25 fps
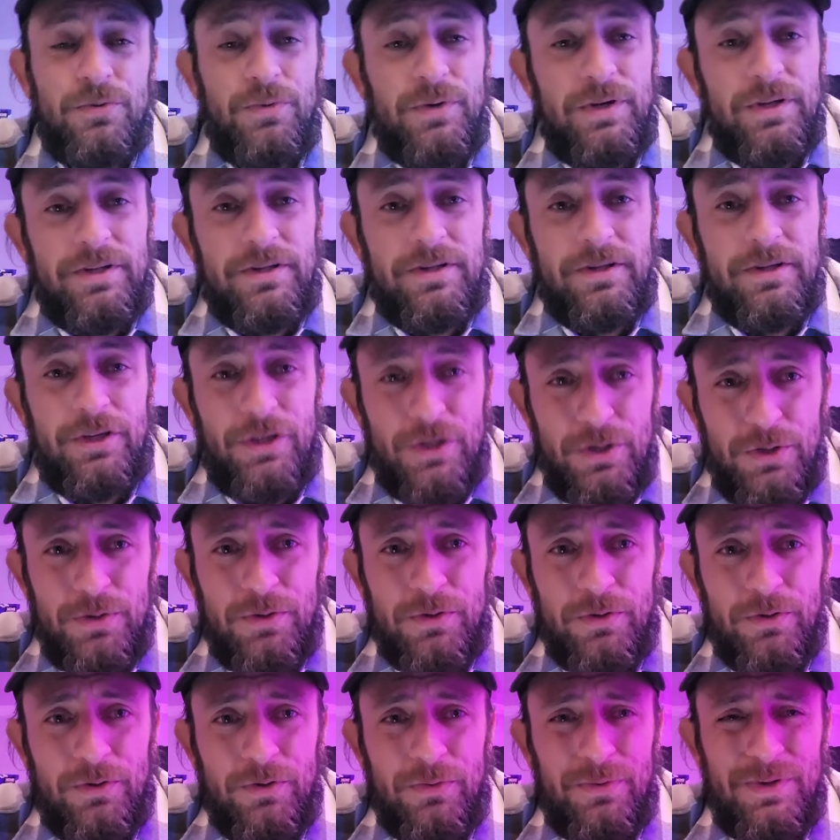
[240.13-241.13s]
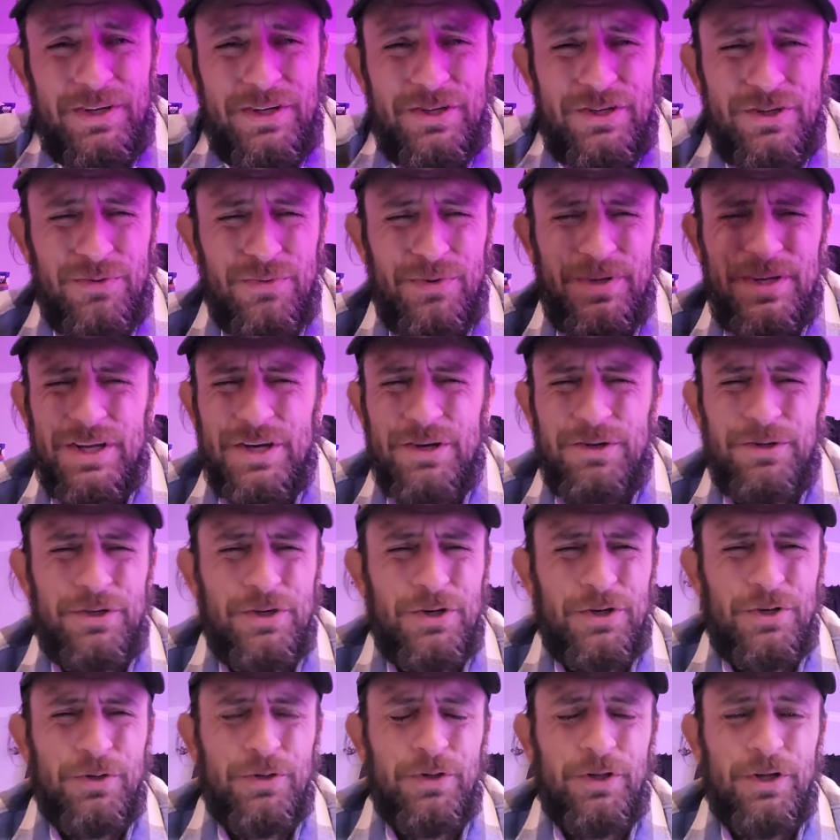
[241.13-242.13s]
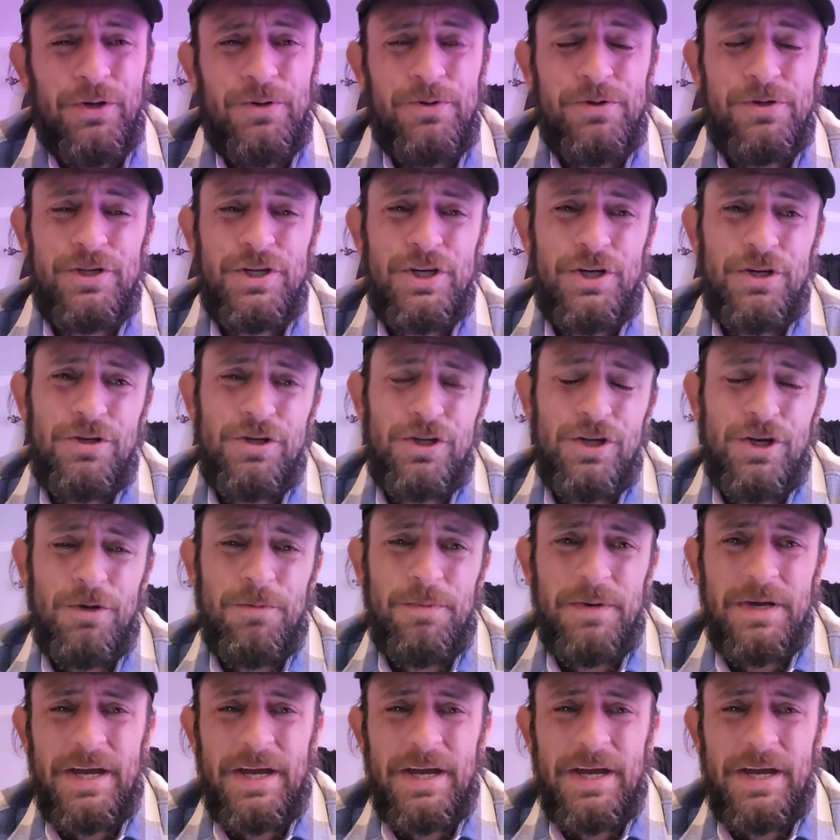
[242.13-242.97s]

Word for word: with Google, which we know Google owns YouTube.